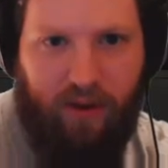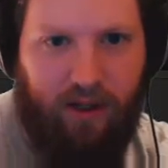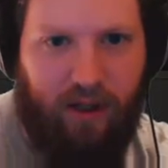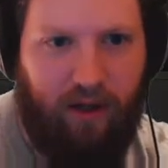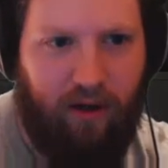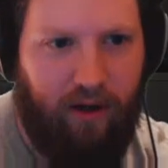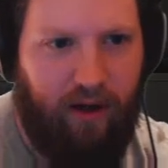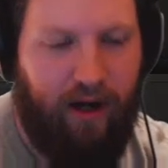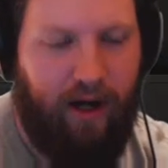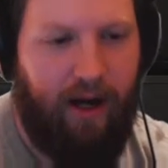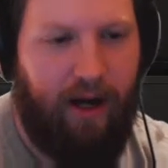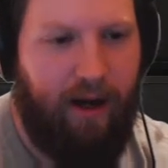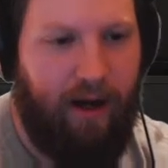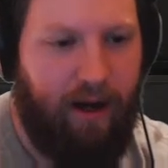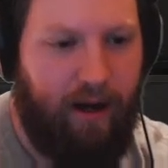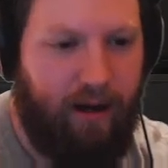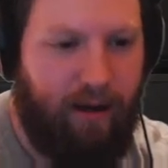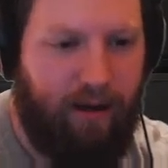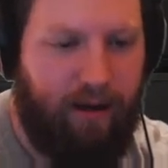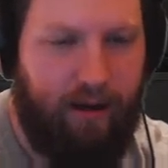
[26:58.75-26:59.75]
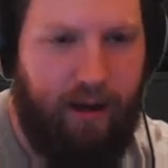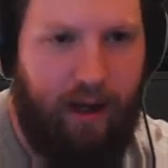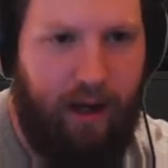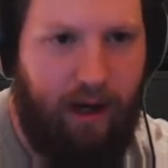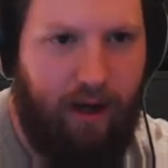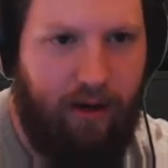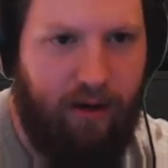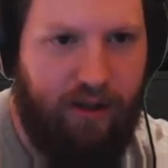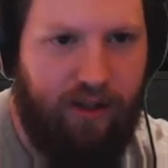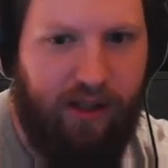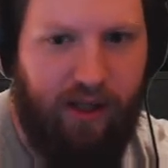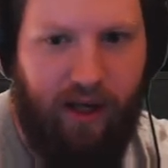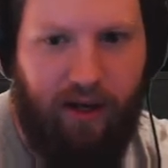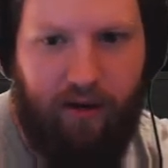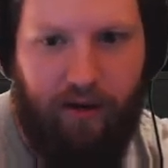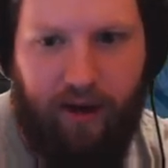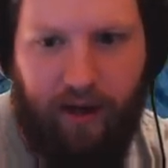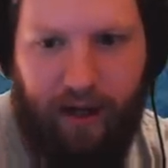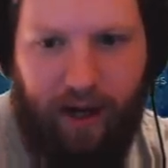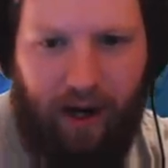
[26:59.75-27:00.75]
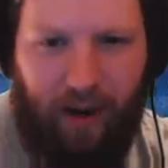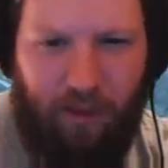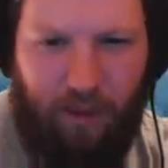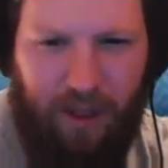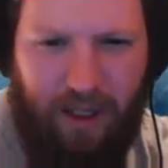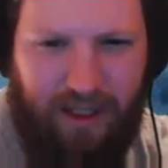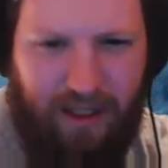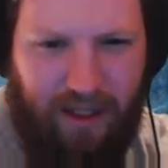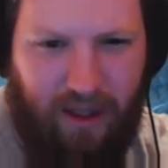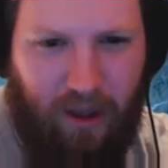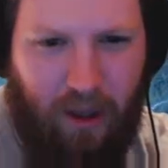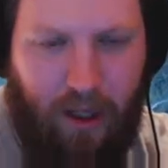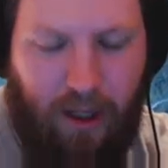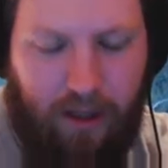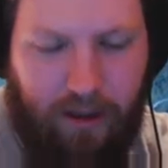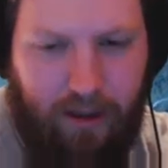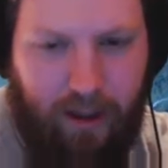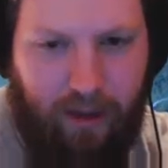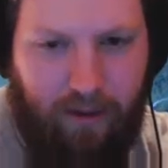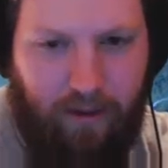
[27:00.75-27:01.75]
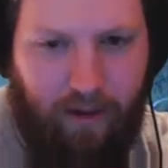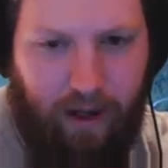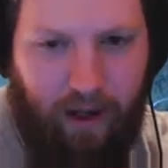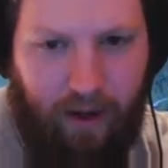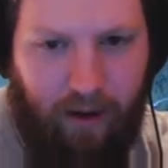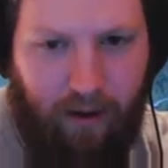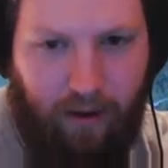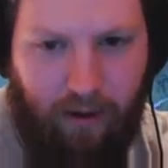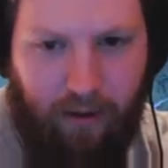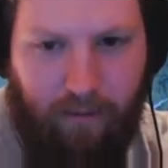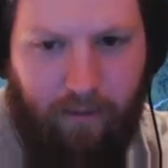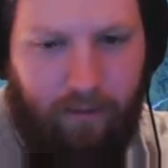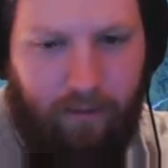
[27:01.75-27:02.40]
on our air side right now. I would like to lock down the air